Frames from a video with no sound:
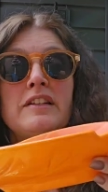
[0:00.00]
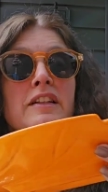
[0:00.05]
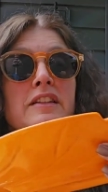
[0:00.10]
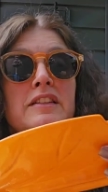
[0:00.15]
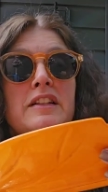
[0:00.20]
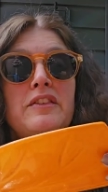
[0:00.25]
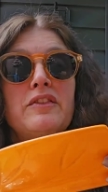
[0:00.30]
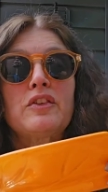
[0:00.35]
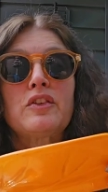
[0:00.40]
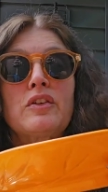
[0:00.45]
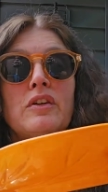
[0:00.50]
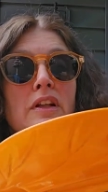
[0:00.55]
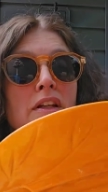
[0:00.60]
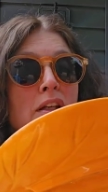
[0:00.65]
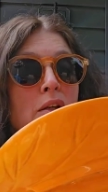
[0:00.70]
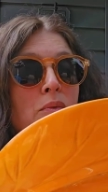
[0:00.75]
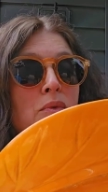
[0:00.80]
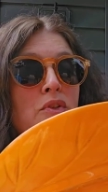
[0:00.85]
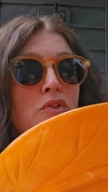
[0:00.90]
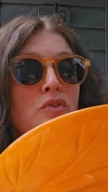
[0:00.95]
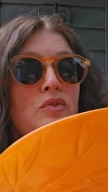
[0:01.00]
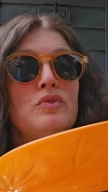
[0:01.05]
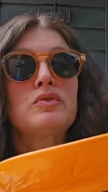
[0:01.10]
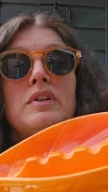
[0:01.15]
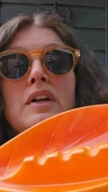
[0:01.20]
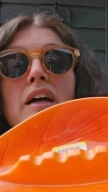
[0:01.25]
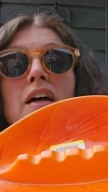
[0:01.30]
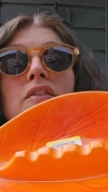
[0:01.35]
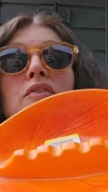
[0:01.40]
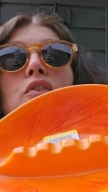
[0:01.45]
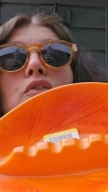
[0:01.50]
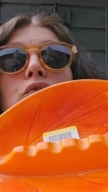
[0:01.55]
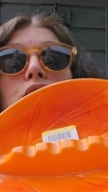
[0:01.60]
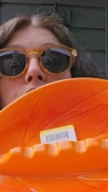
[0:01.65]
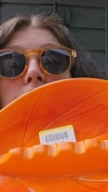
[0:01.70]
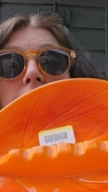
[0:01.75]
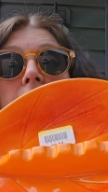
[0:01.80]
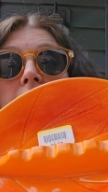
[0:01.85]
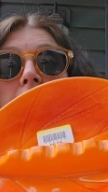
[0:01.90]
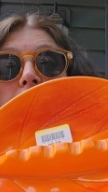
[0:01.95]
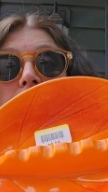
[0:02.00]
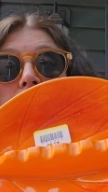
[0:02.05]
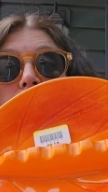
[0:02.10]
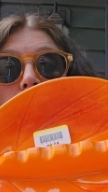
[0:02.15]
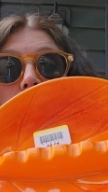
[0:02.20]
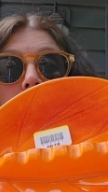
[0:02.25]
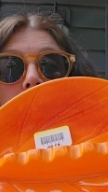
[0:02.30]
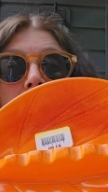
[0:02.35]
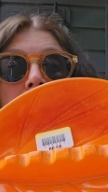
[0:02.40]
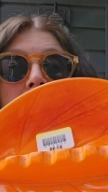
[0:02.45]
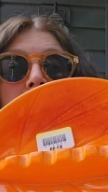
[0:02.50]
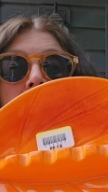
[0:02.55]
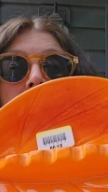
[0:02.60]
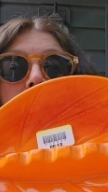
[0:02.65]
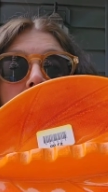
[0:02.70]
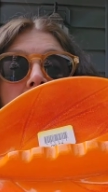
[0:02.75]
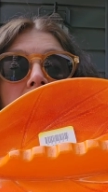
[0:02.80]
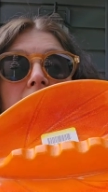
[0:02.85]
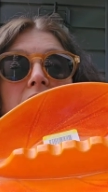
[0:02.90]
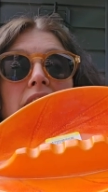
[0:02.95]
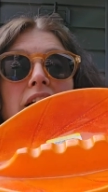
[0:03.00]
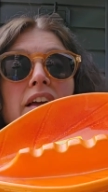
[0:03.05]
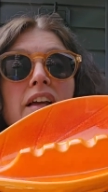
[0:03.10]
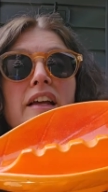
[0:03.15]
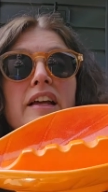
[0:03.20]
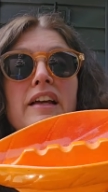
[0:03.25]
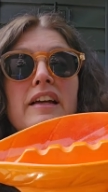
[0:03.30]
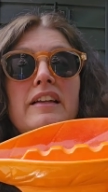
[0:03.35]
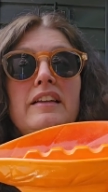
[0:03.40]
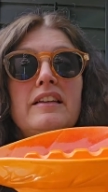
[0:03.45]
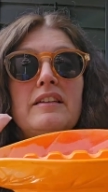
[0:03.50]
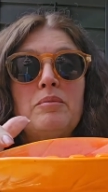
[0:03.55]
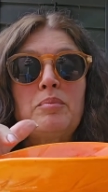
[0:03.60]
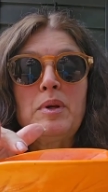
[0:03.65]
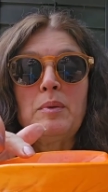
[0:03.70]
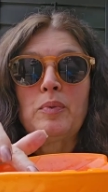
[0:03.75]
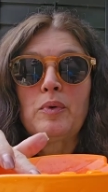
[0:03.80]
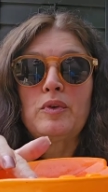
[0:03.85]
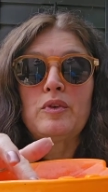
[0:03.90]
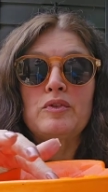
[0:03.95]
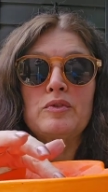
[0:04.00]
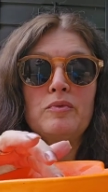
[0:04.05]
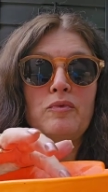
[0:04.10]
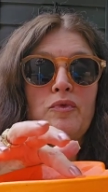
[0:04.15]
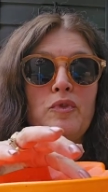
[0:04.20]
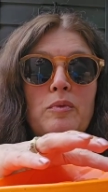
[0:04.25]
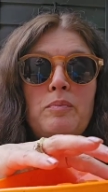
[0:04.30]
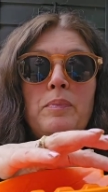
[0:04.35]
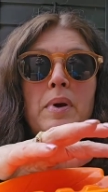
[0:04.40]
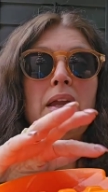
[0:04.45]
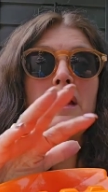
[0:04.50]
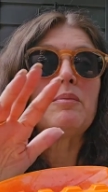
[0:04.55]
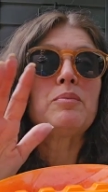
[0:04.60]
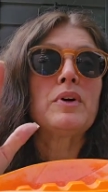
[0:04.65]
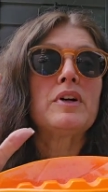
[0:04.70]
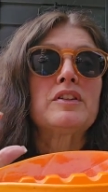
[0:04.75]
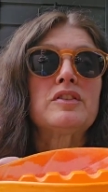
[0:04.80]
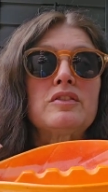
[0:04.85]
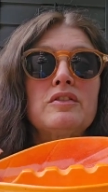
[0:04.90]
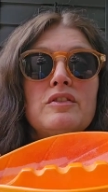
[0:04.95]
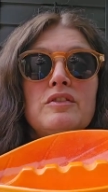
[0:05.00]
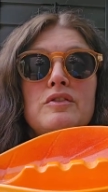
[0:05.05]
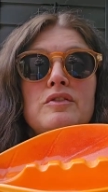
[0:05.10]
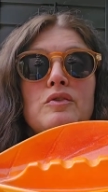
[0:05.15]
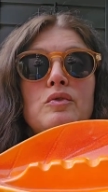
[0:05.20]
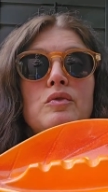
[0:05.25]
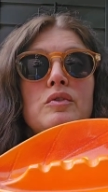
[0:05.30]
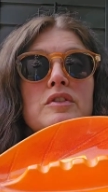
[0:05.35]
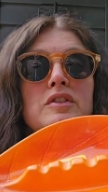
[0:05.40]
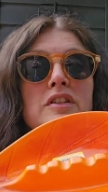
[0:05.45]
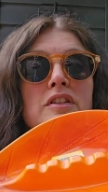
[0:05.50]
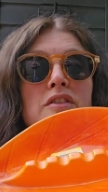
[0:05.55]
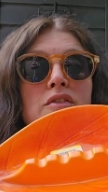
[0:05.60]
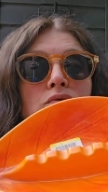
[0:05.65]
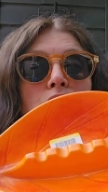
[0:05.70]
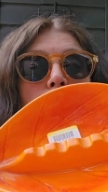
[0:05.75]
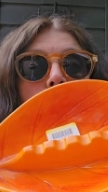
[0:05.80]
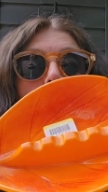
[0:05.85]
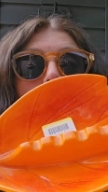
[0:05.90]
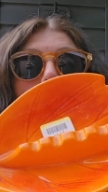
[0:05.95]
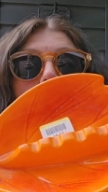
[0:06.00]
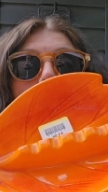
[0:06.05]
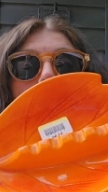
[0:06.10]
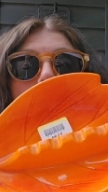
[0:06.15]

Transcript: doesn't look like it was used ever for an ashtray. And people use them for paintbrushes or just for